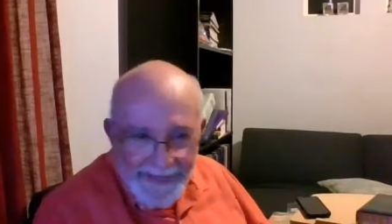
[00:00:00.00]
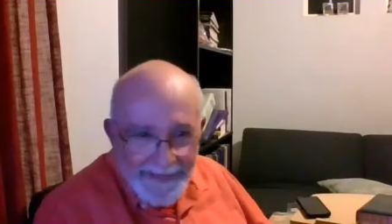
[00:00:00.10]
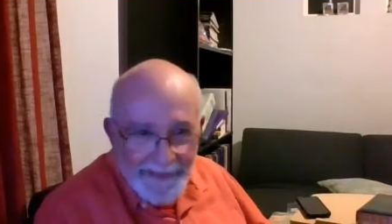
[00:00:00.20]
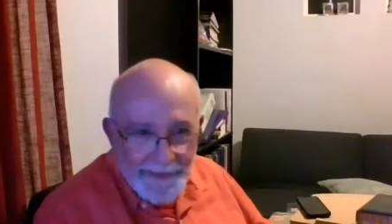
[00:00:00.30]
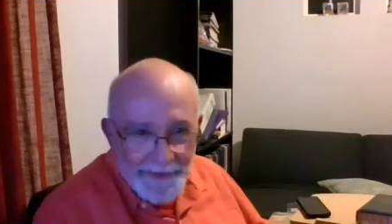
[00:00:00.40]

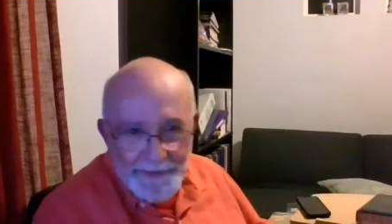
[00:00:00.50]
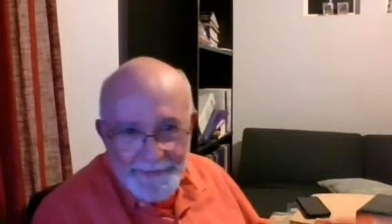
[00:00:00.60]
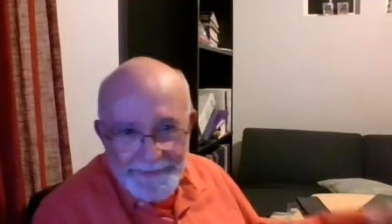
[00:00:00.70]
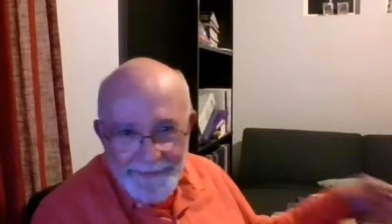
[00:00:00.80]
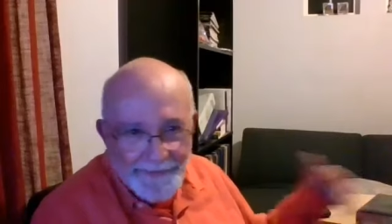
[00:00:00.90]
They
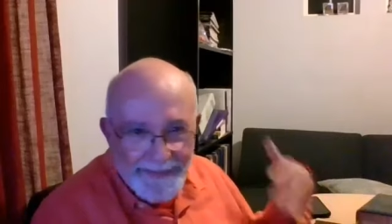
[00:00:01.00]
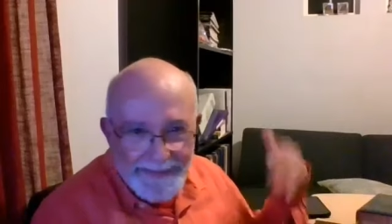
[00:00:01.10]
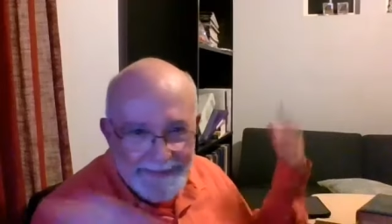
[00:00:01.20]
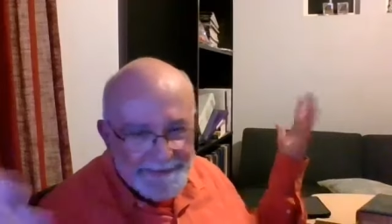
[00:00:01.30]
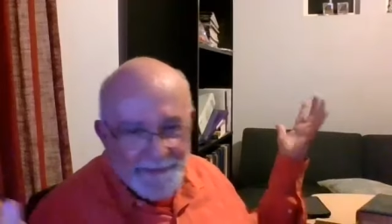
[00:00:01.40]
hear,
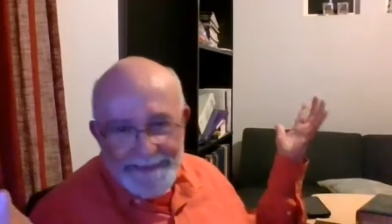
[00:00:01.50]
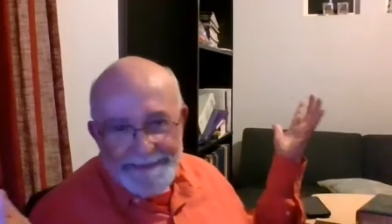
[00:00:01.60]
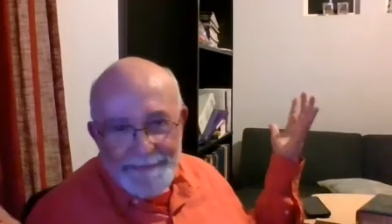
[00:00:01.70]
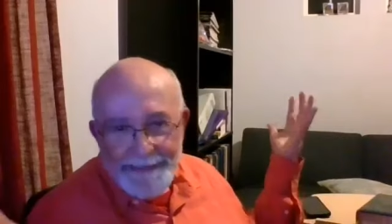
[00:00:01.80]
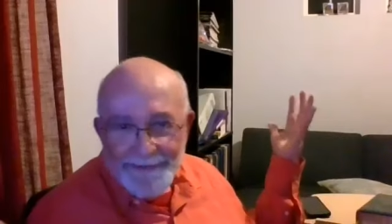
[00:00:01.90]
that he's
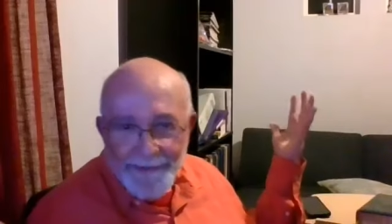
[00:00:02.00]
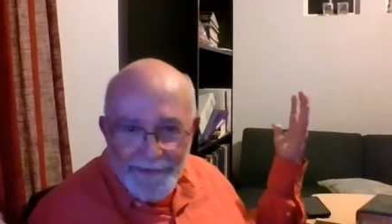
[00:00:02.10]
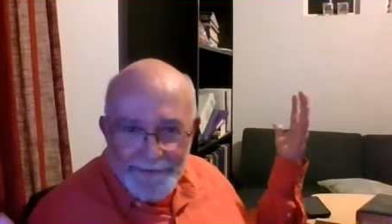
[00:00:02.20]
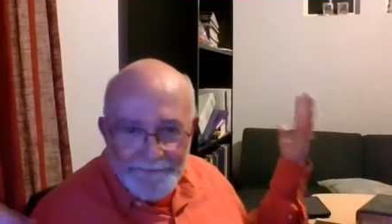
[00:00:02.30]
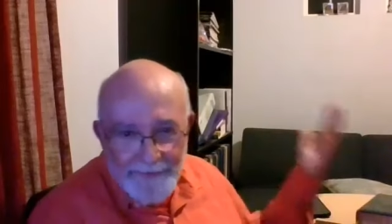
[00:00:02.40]
going to be
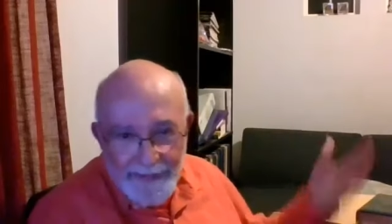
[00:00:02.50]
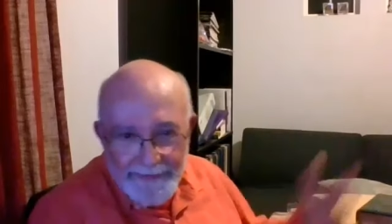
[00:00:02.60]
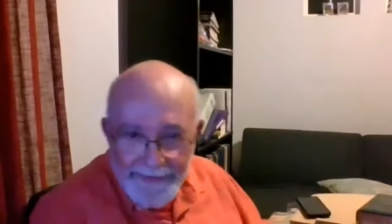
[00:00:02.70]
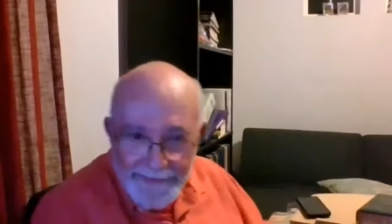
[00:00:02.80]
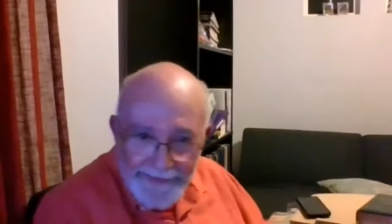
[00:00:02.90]

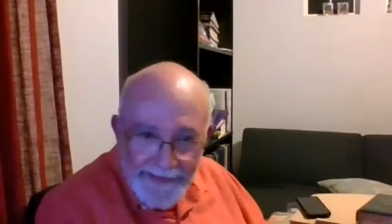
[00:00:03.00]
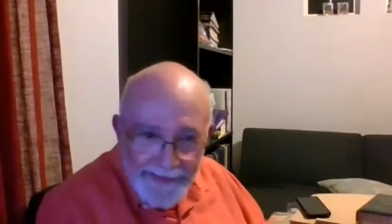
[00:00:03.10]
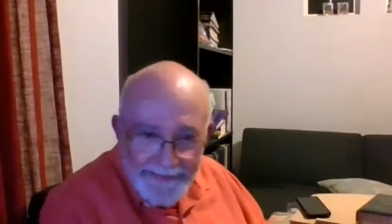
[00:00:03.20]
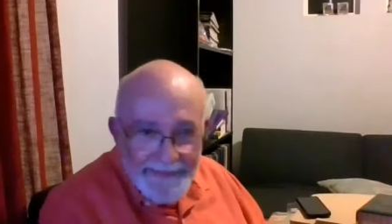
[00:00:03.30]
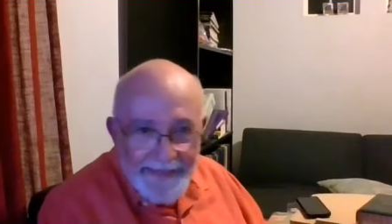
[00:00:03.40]
glorified.
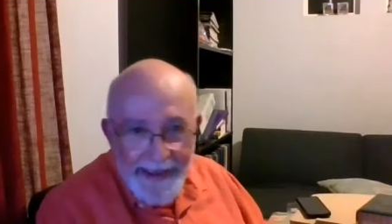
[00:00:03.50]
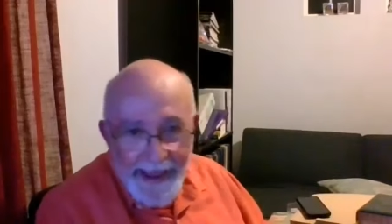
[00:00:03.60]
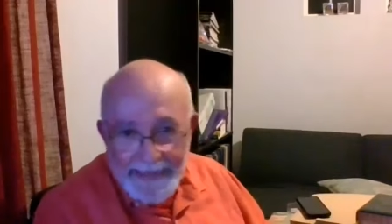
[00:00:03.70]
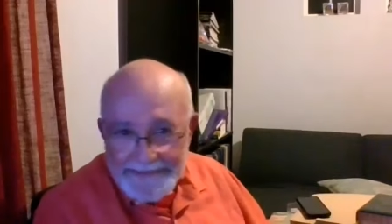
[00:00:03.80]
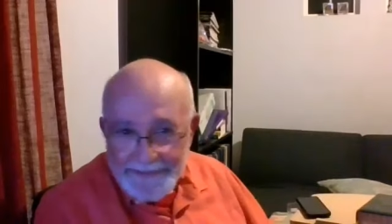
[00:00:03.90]
And then
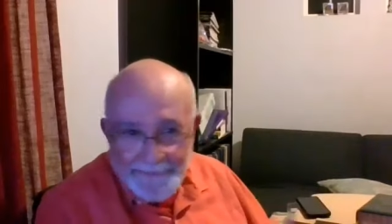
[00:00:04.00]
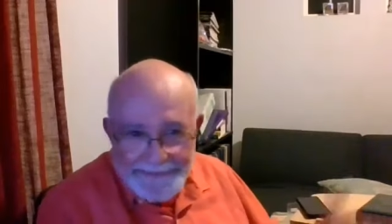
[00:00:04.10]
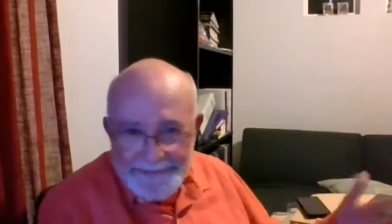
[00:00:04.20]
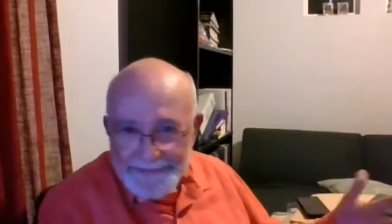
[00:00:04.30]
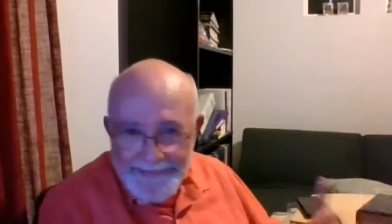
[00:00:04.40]
they ask
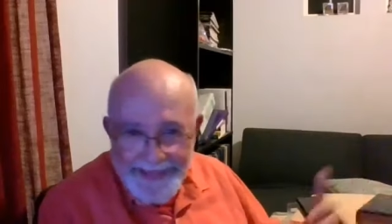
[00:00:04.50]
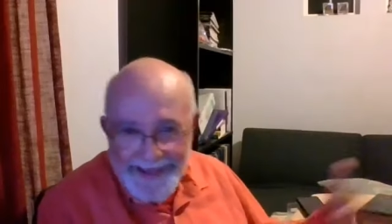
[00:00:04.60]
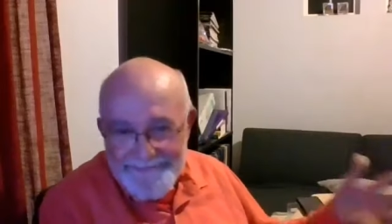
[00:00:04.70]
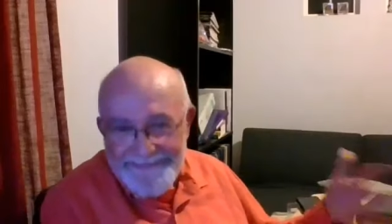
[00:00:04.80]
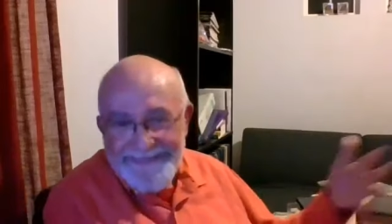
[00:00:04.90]
which of
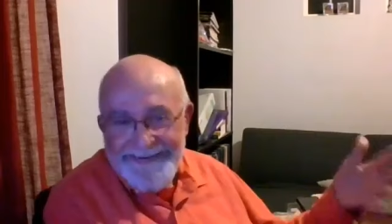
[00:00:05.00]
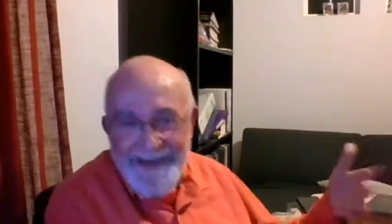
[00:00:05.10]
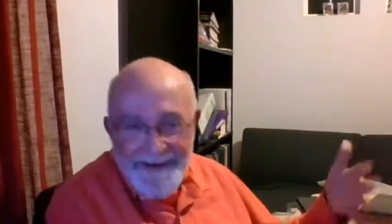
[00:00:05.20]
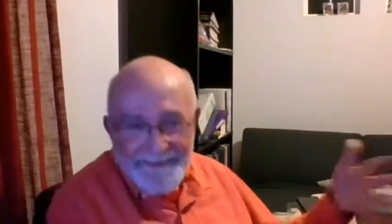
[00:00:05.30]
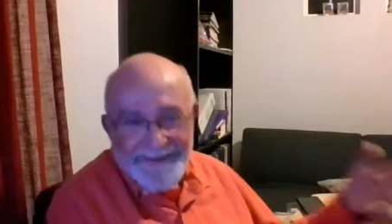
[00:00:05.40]
them
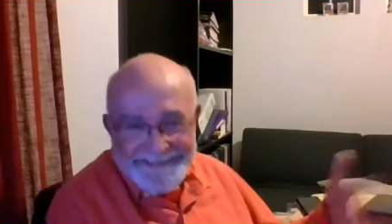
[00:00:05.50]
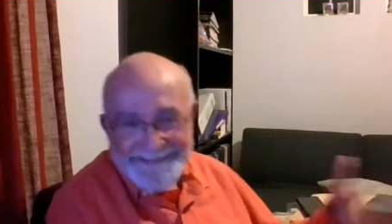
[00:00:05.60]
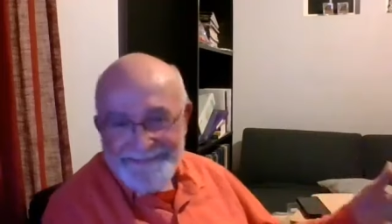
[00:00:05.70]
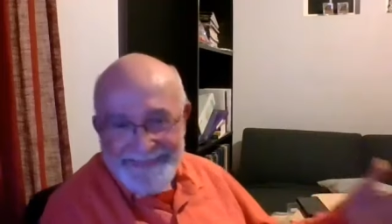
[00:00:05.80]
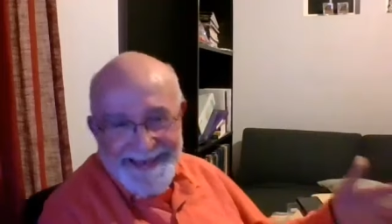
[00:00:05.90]

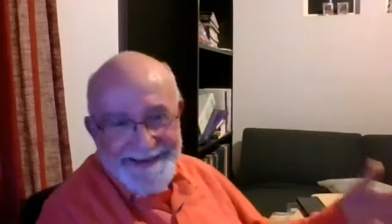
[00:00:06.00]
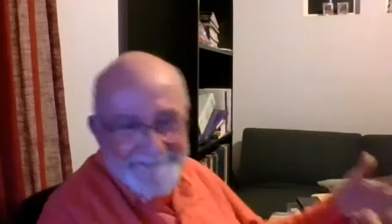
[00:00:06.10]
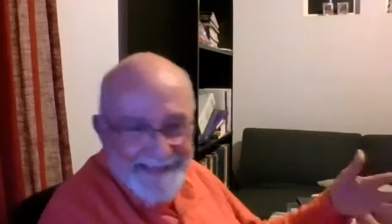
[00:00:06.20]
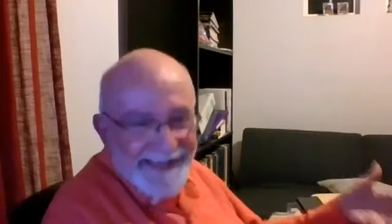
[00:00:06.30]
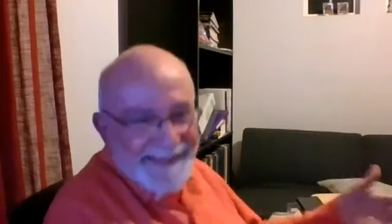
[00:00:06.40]
is
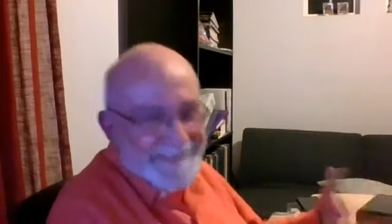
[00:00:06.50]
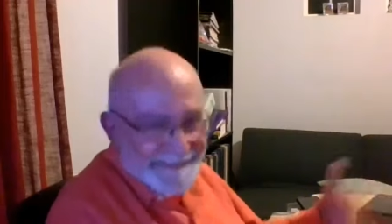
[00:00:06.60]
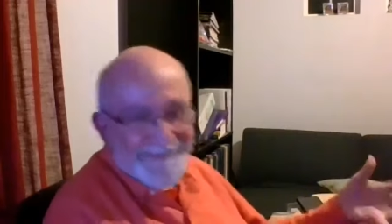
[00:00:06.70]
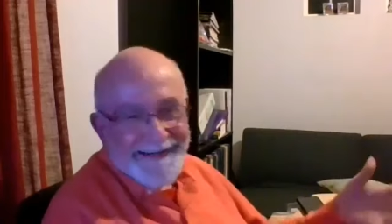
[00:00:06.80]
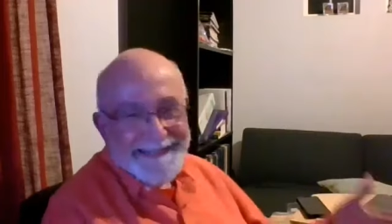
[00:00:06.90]

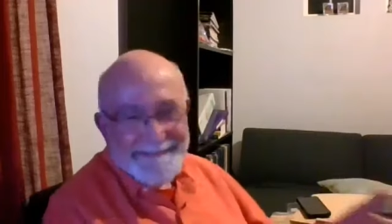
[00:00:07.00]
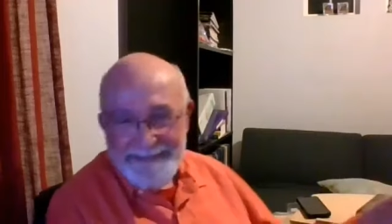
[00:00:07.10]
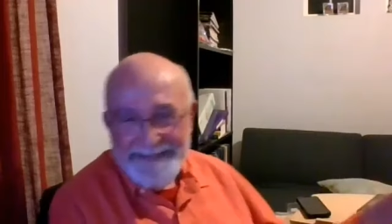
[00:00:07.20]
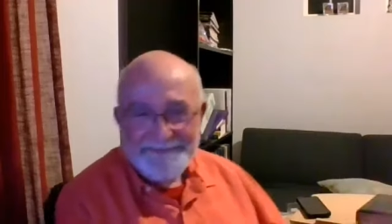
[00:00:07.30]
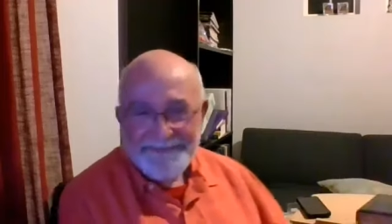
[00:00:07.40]
going
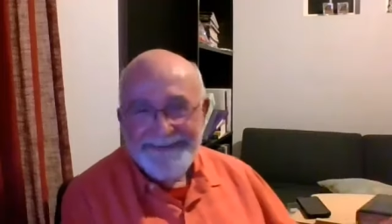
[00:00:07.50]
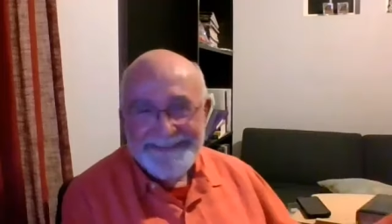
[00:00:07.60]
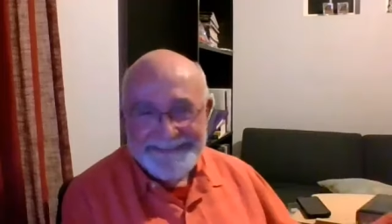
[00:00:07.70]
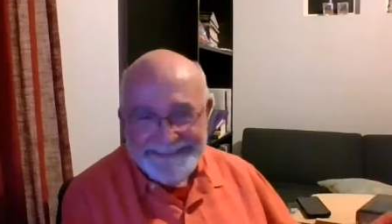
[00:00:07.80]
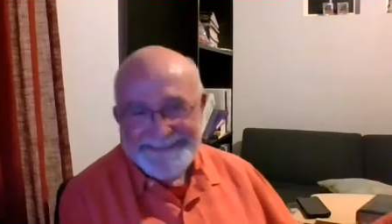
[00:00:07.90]
to be
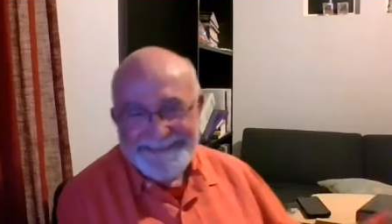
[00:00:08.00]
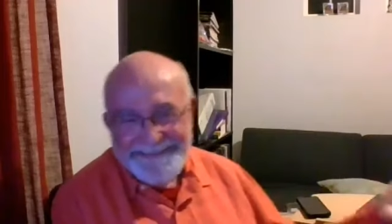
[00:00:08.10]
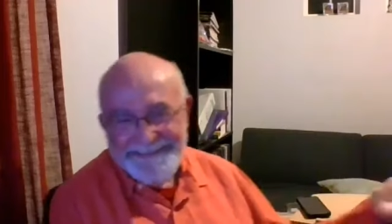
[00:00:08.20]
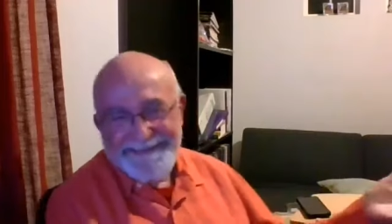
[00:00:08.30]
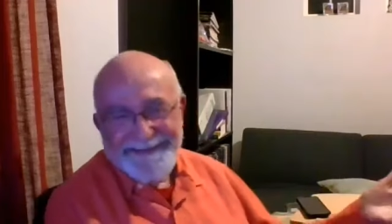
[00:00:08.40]
first.